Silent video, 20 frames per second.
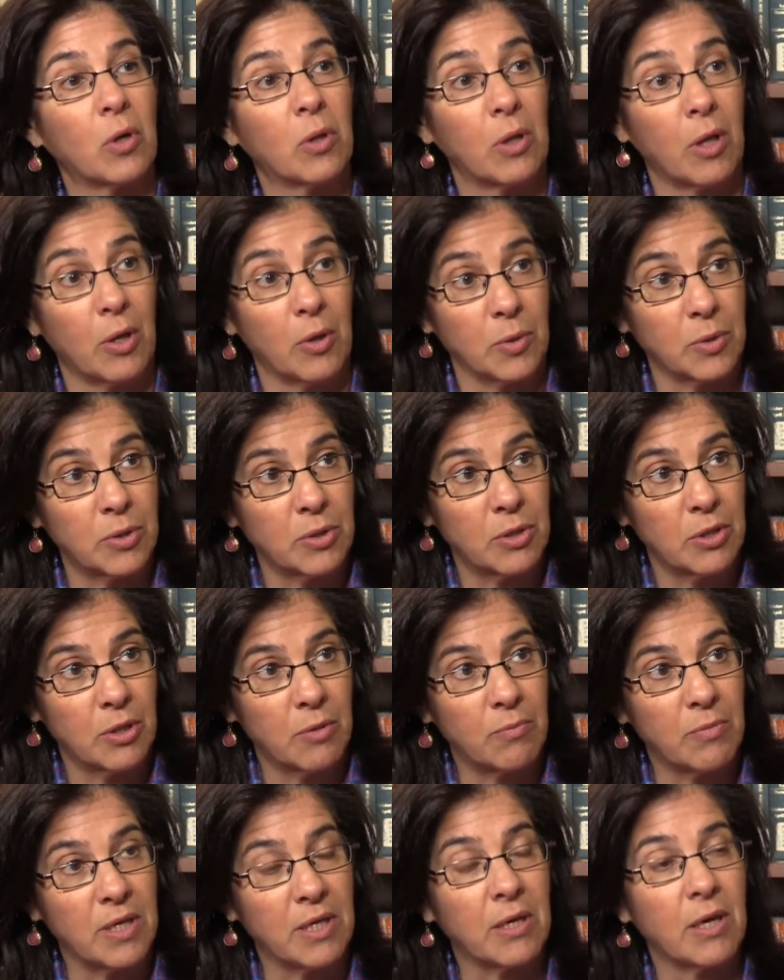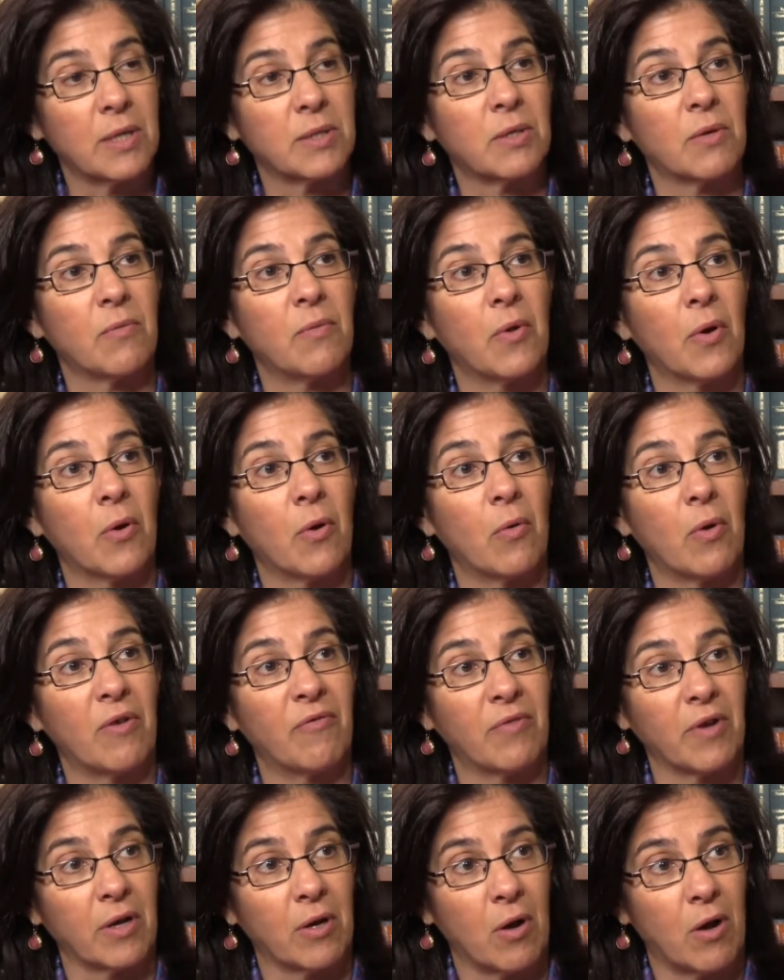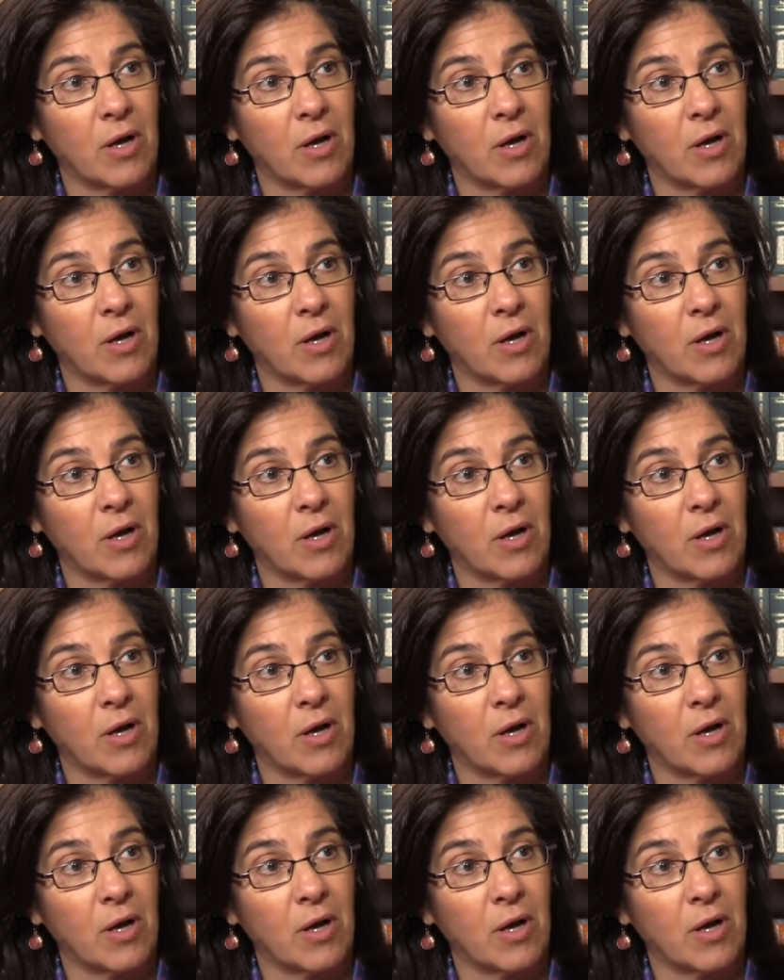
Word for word: close mm-hmm. because of the horrific. And, and